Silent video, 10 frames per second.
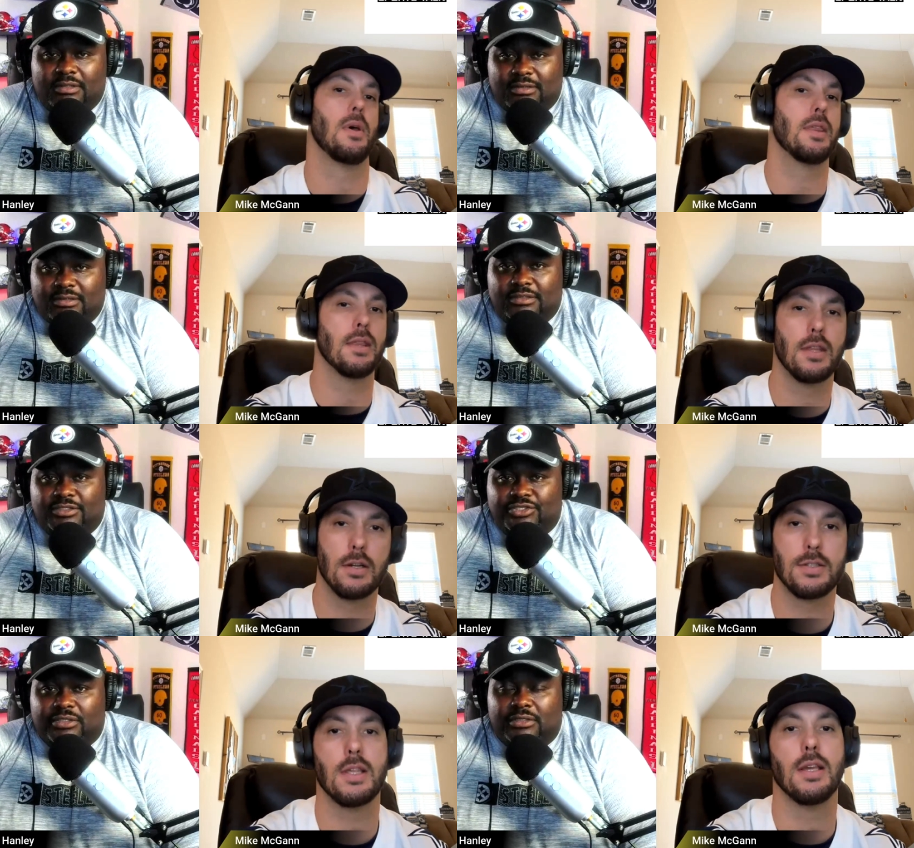
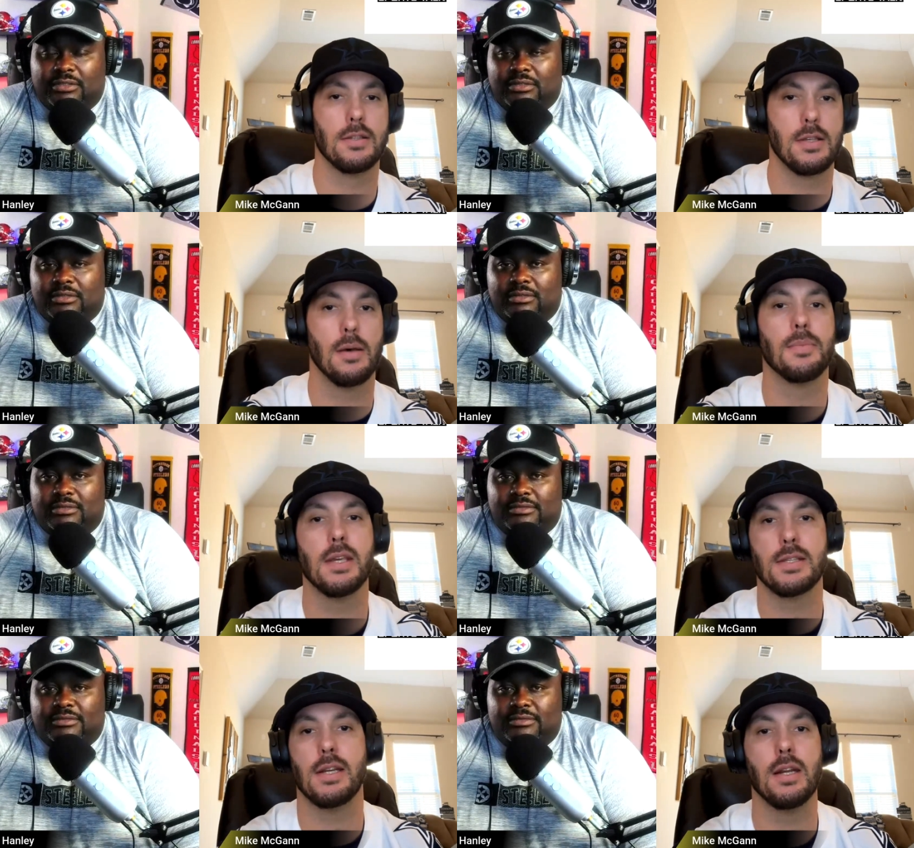Speaker 1: Um, I sure. think there's th-
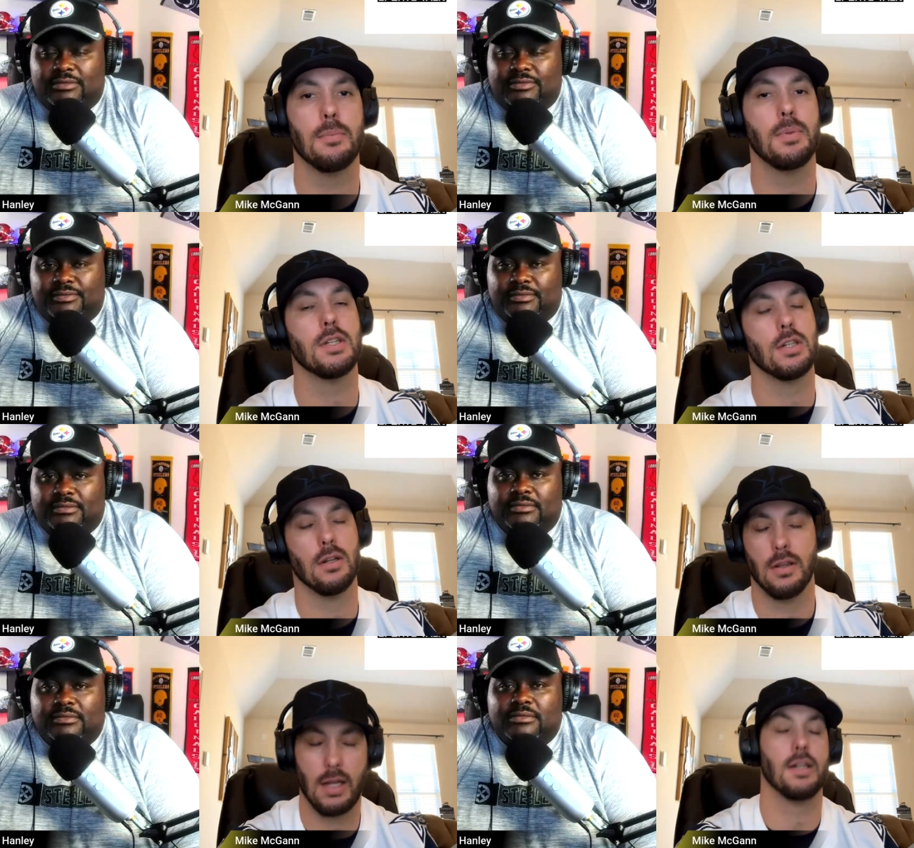some things that
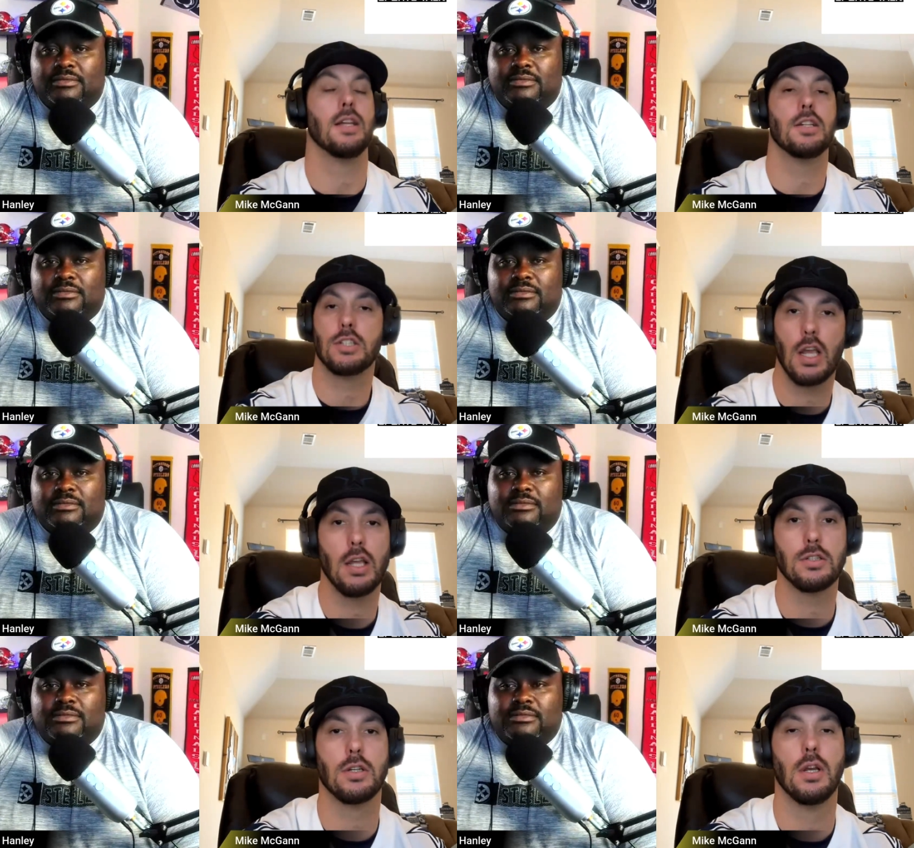need to be that
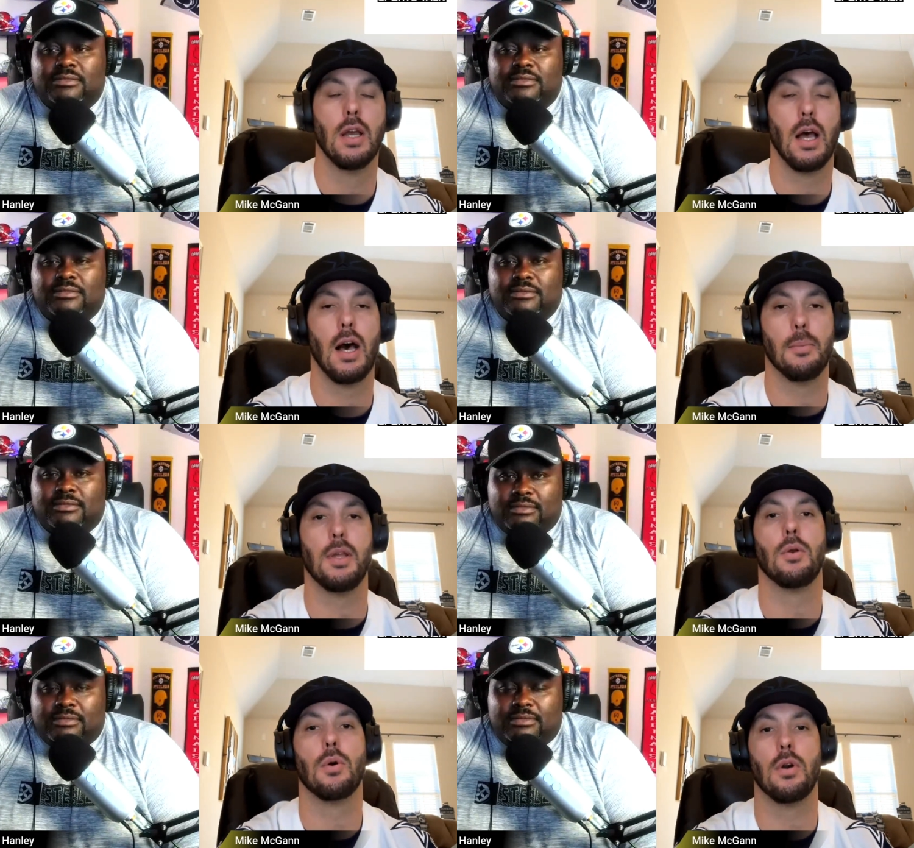need to change
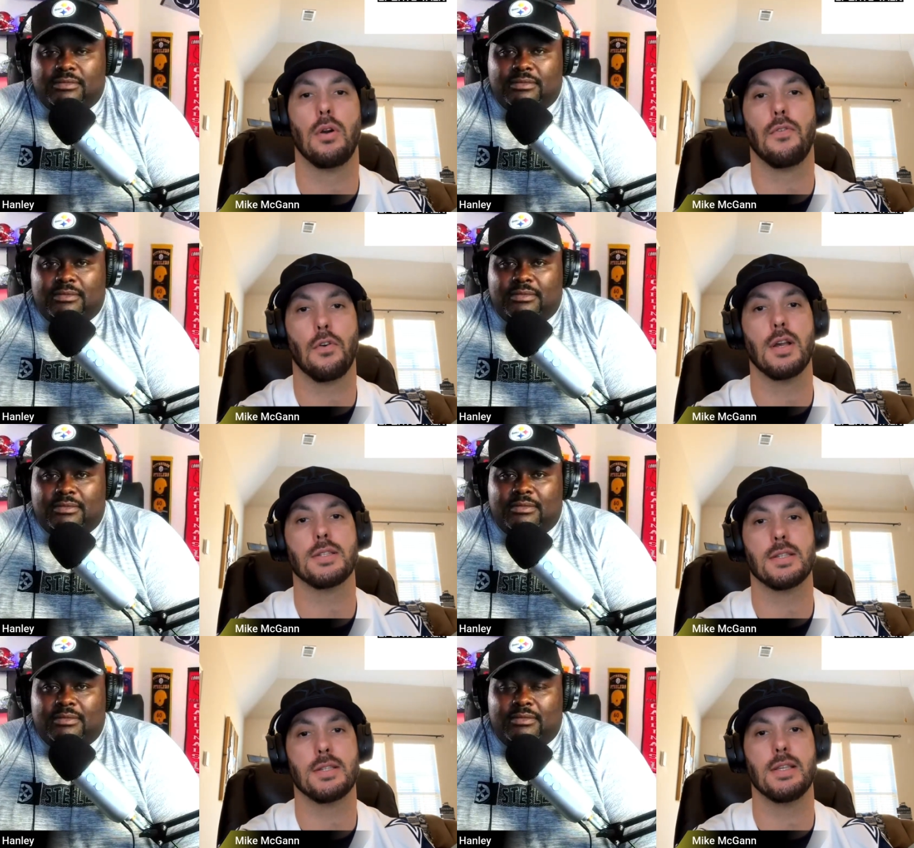um, in
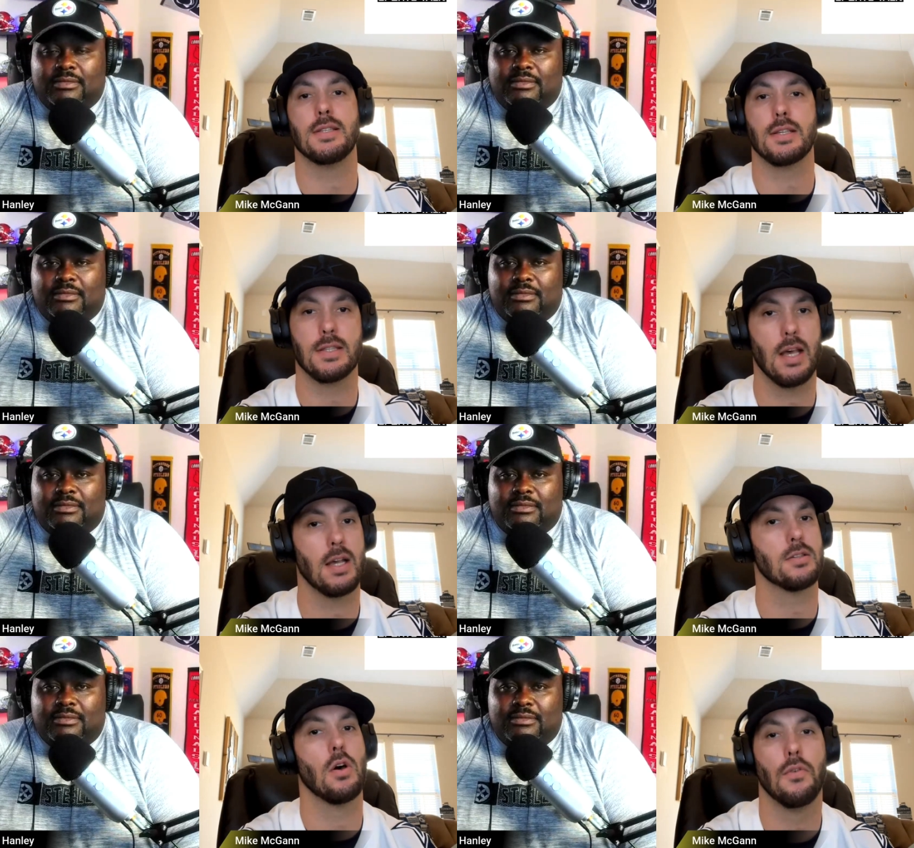order for us to
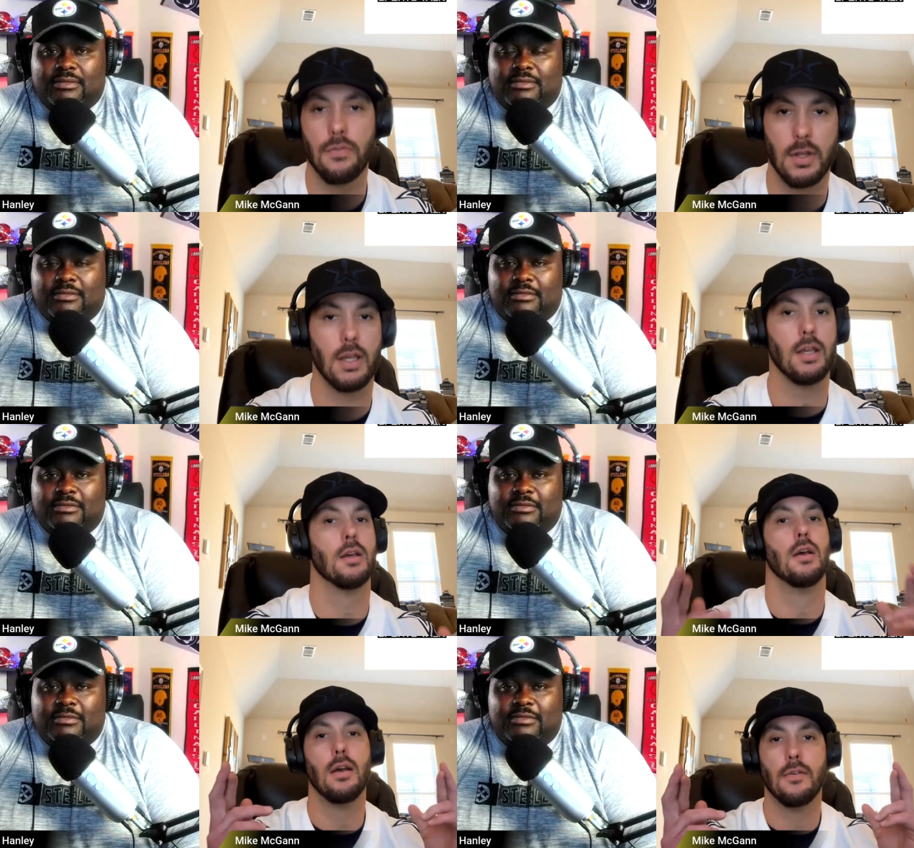see success.
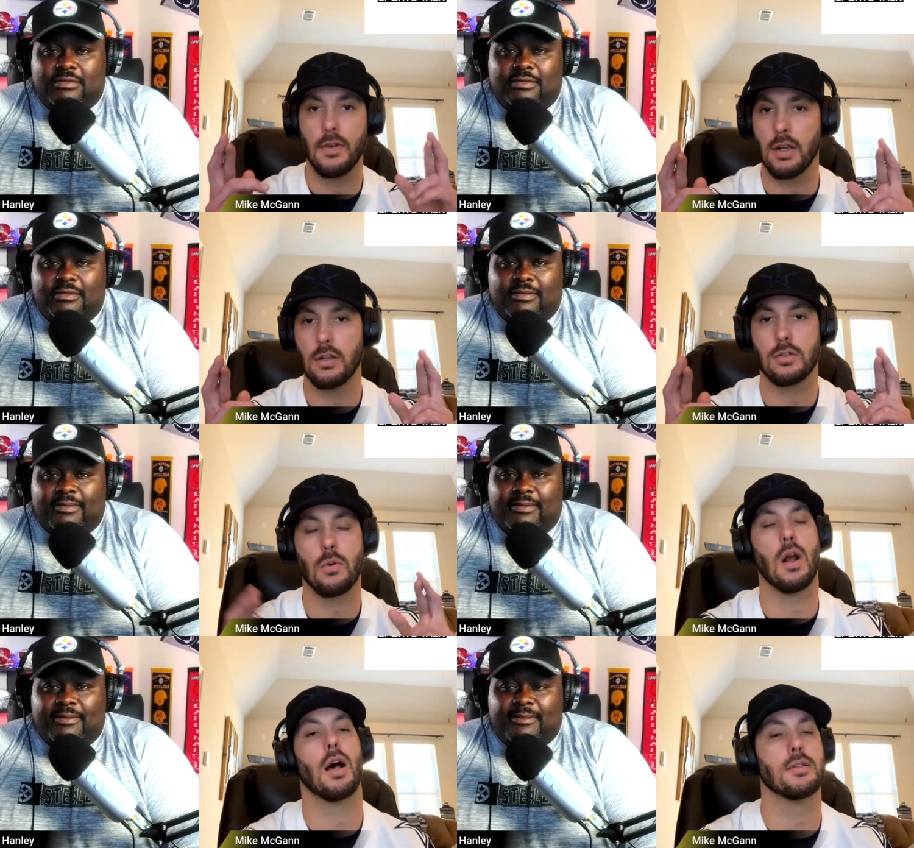Hopefully,
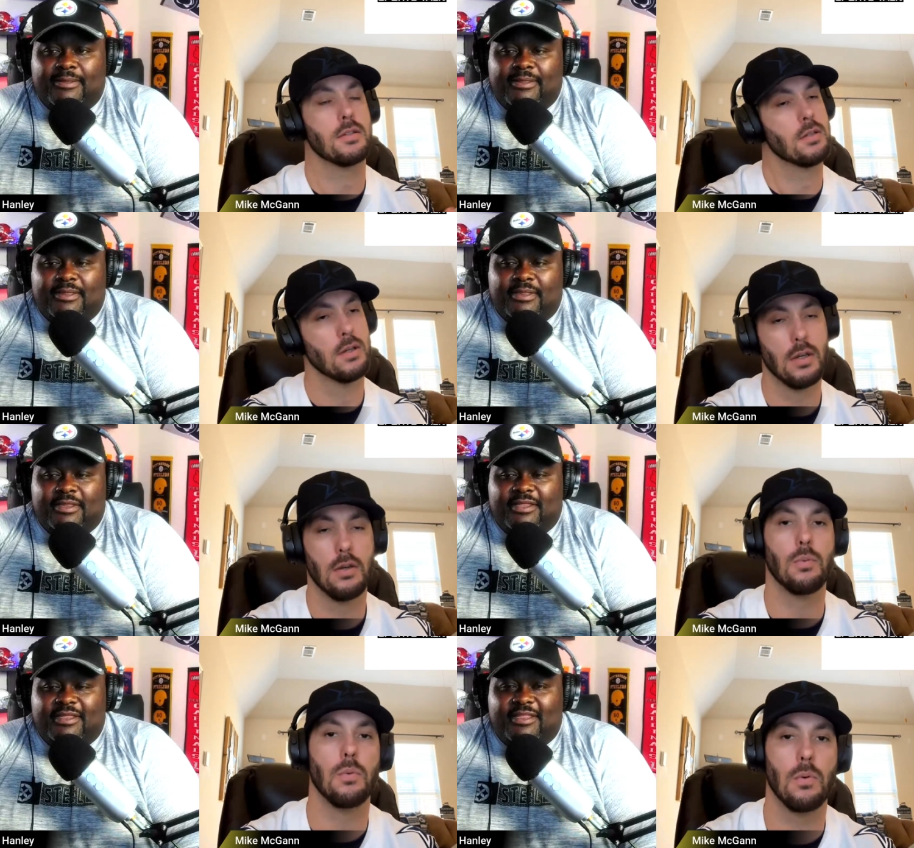fingers
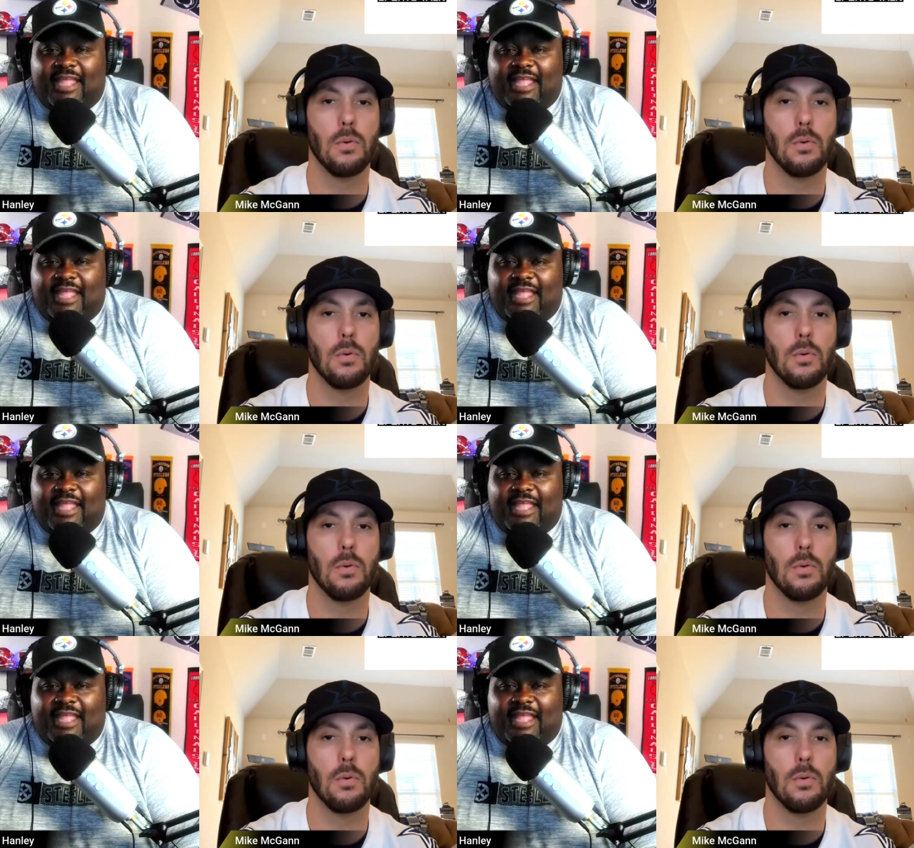crossed,